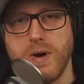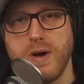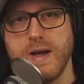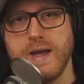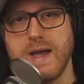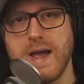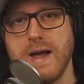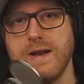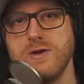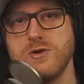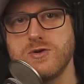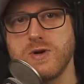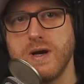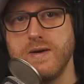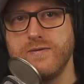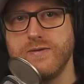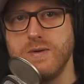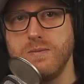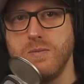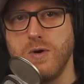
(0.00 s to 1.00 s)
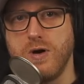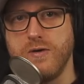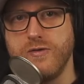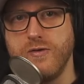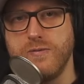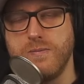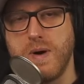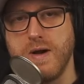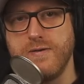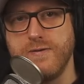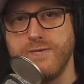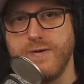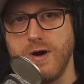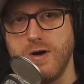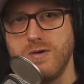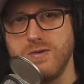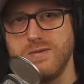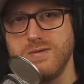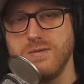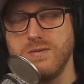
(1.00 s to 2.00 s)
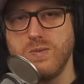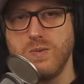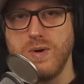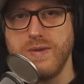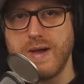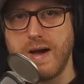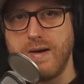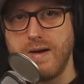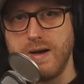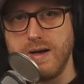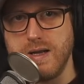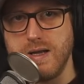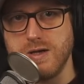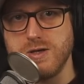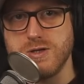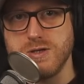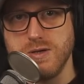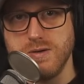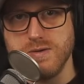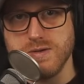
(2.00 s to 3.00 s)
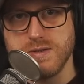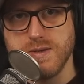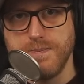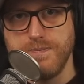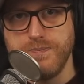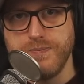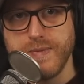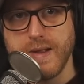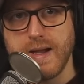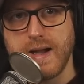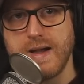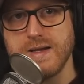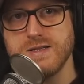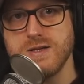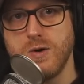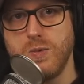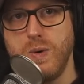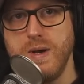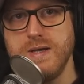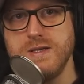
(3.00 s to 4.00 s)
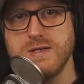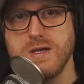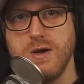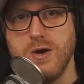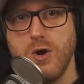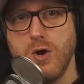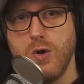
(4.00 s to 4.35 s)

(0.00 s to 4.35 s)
but I can drive them off of my phone without any issues. As always,